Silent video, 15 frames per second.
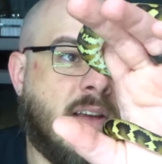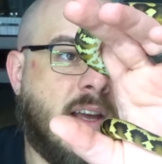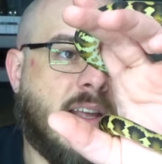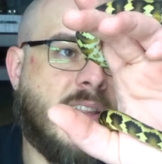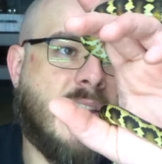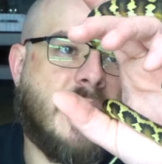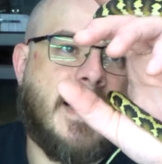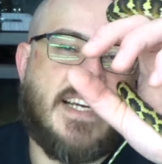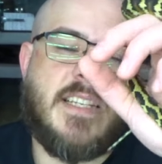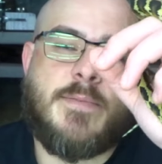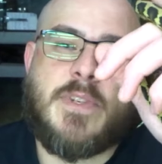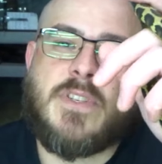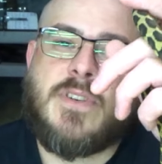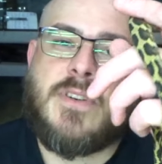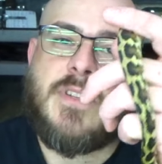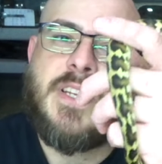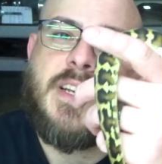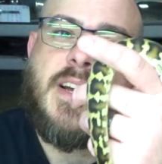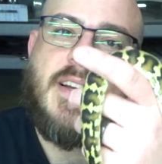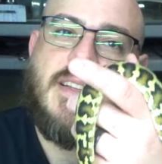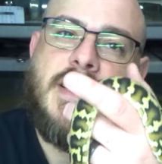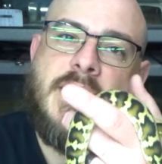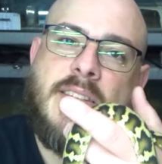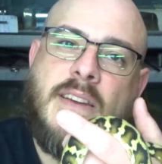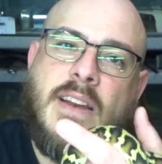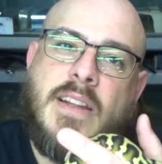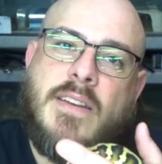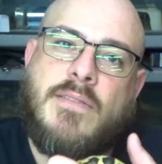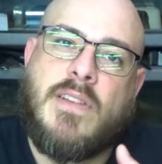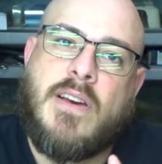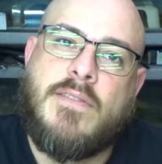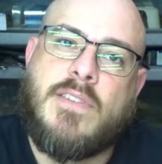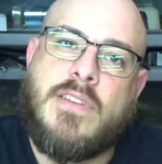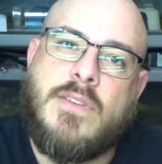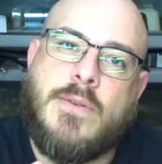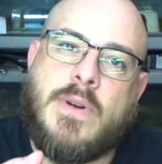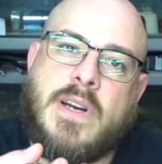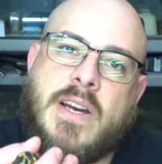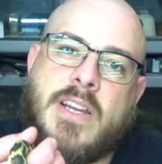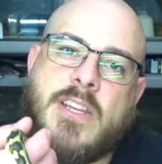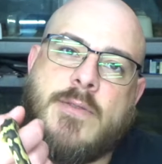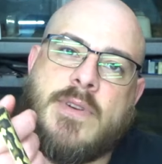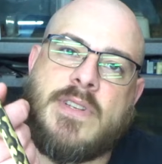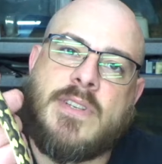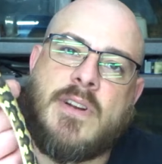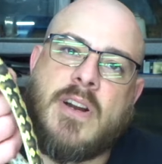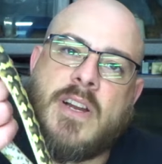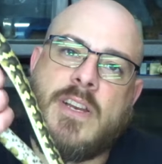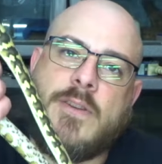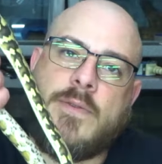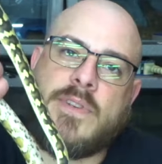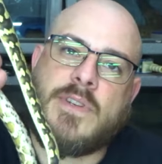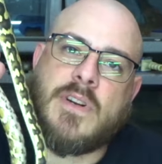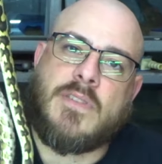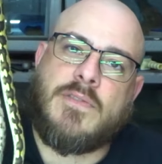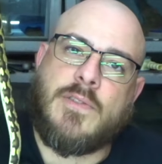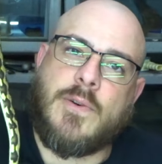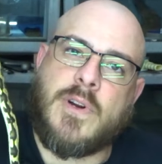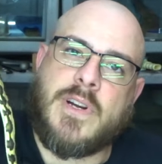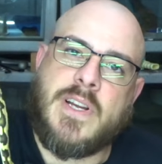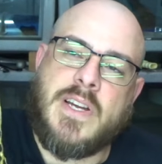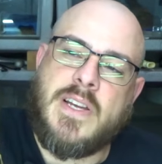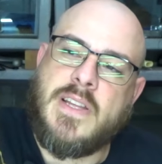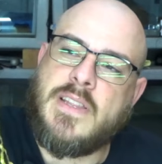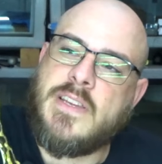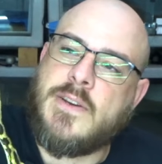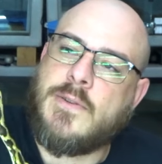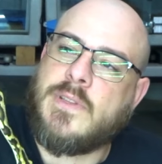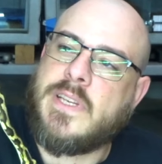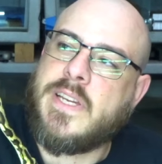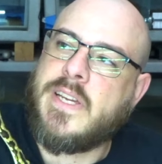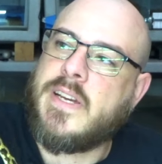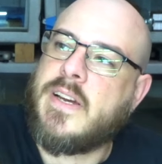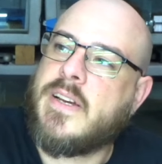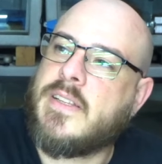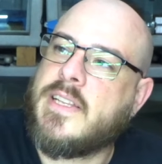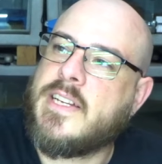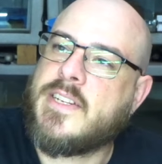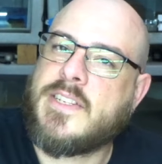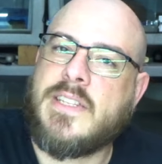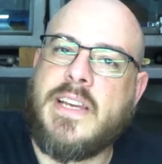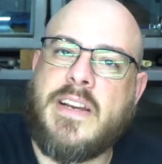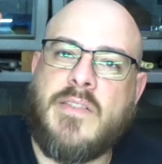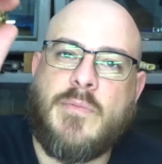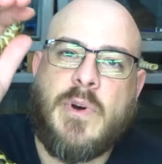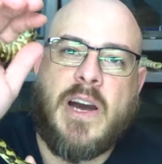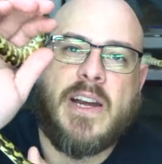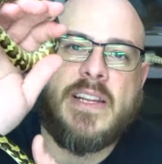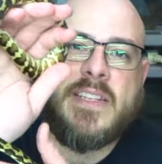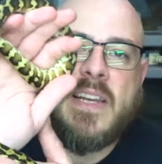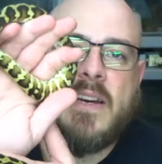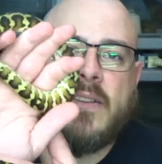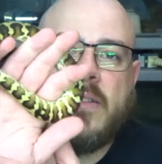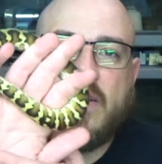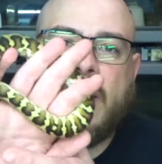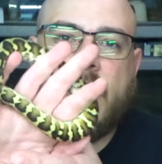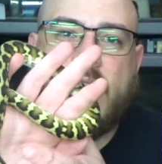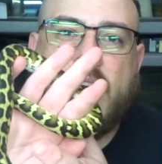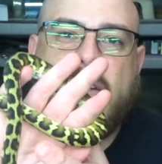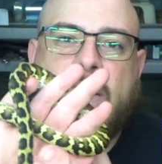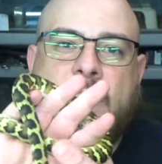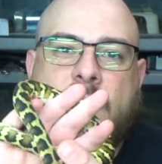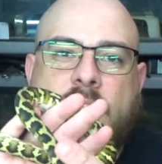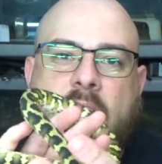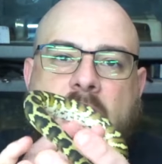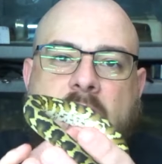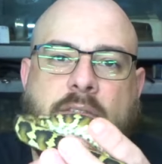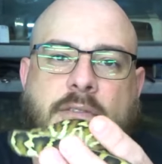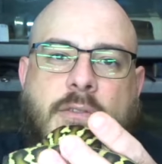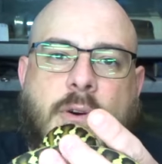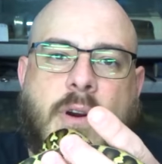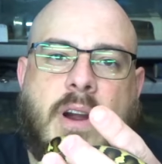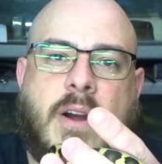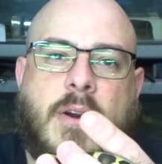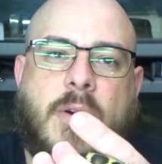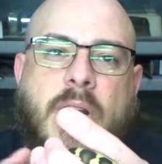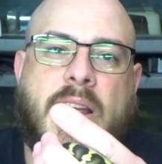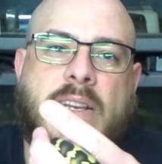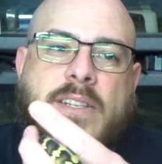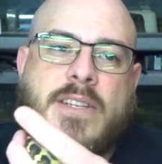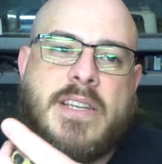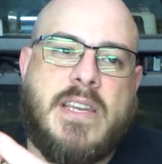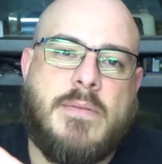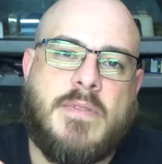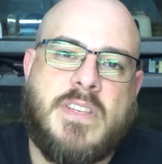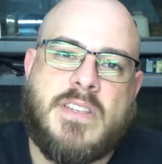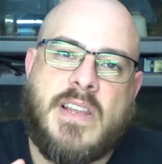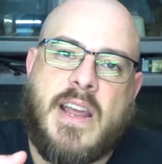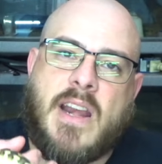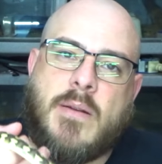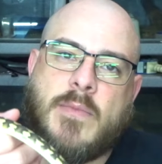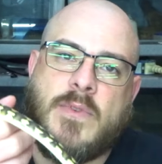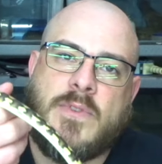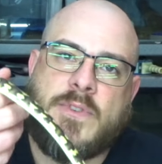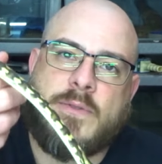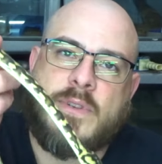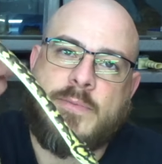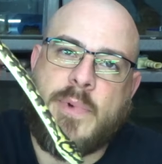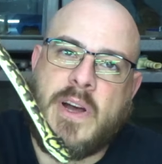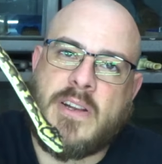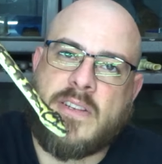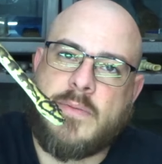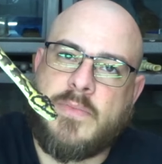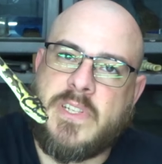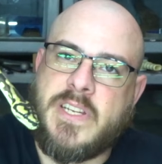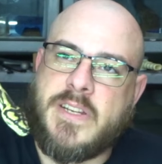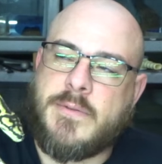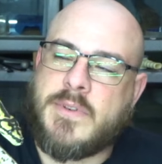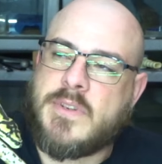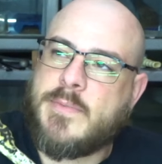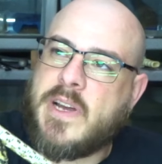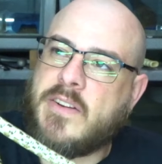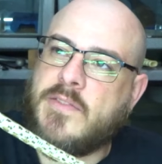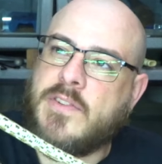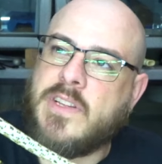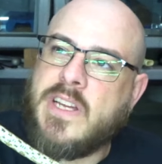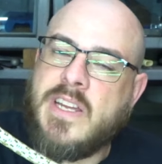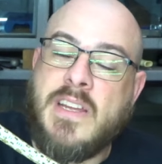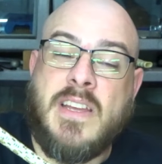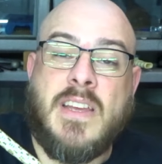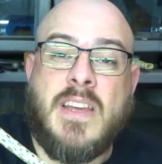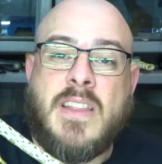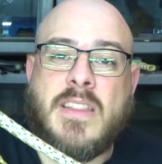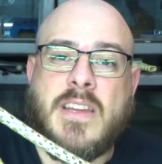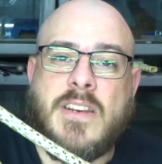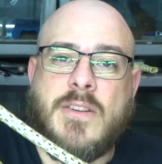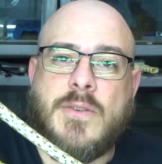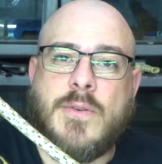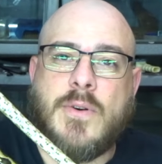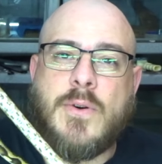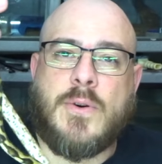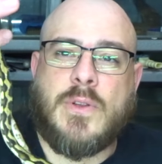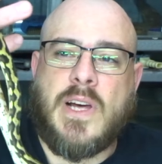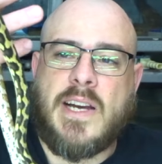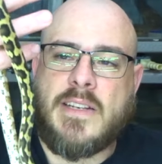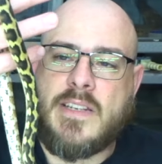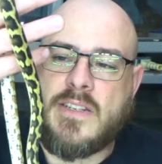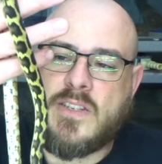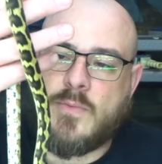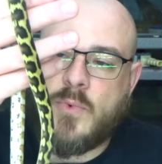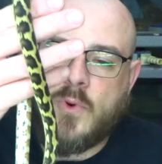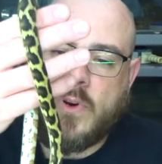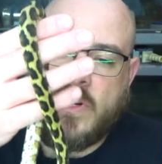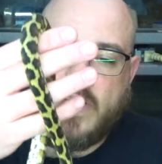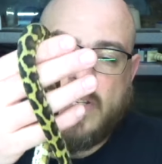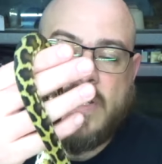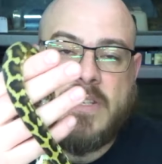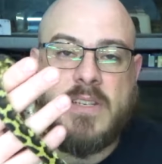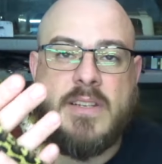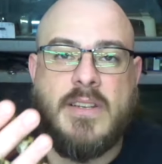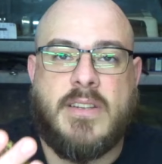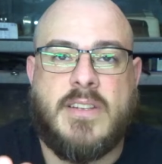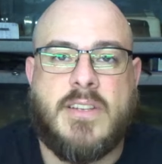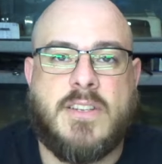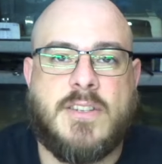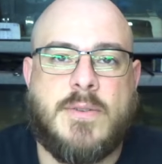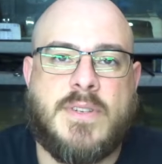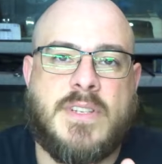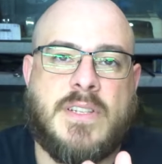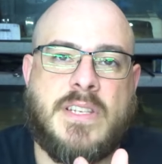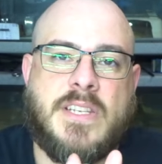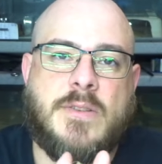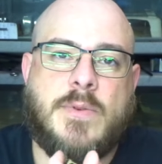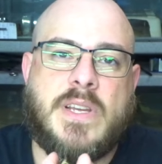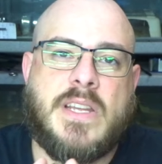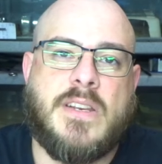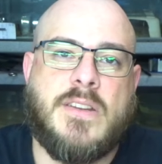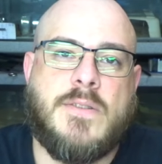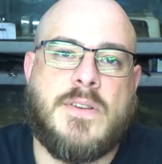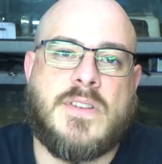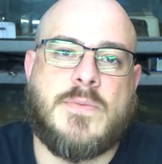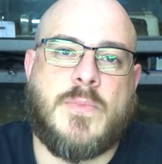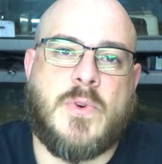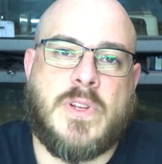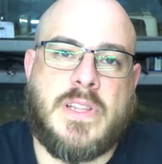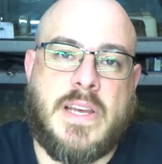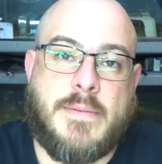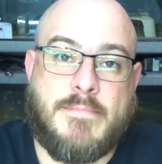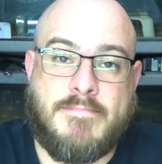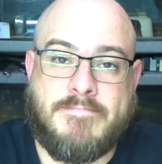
And then last but certainly not least, got to give love to uh, USARK and USARK Florida, the only uh, legislative bodies out there fighting for our rights to keep these animals responsibly and respectfully. They do a whole lot to support us, so it's the least we can do to support them.